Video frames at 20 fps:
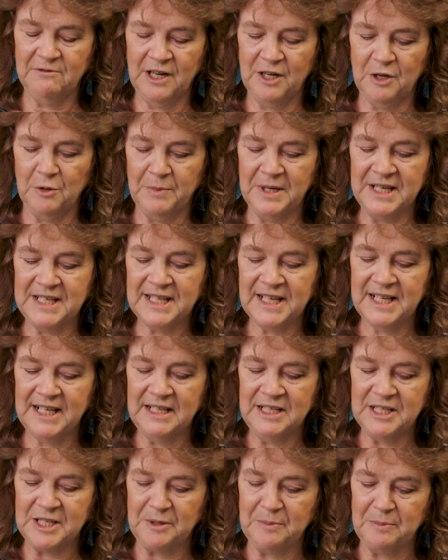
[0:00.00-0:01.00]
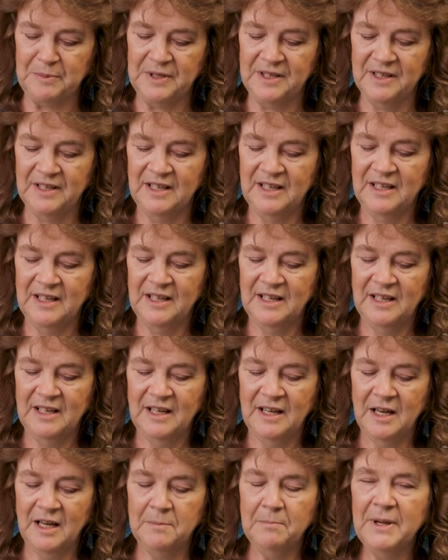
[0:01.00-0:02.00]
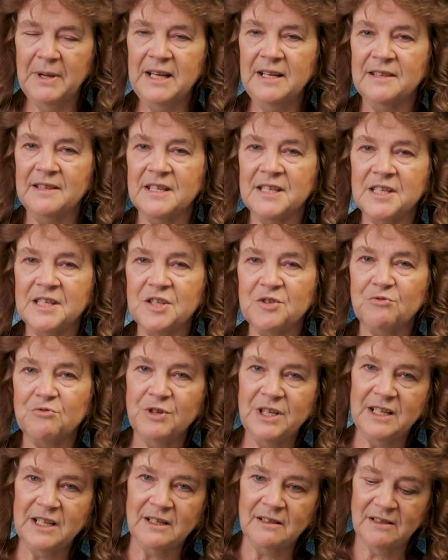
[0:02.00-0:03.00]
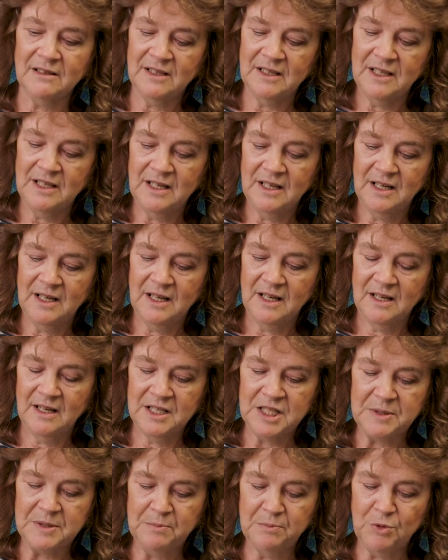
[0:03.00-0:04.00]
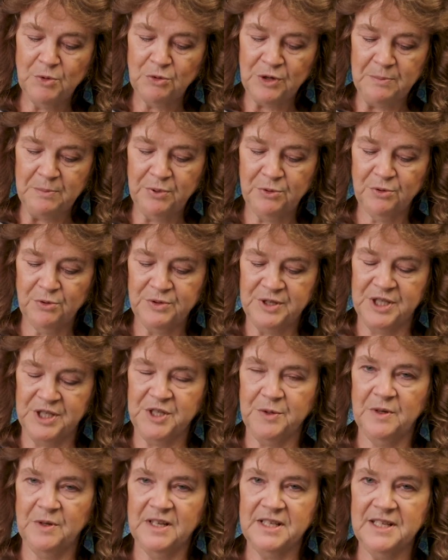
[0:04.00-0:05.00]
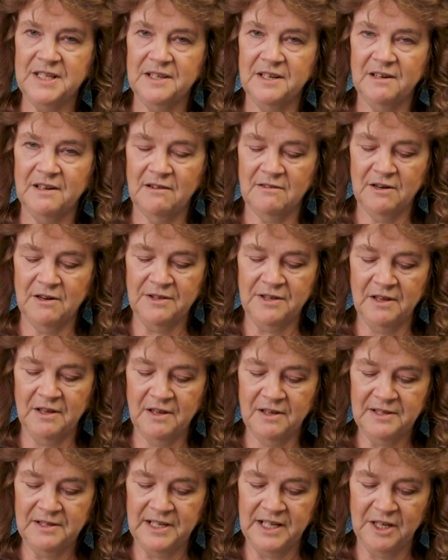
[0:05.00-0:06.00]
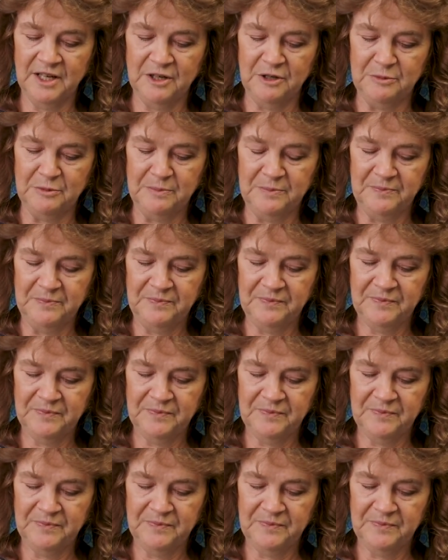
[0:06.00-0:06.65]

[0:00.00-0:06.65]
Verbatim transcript: realm, his kingdom, and make this as real and more important to us than our earthly home.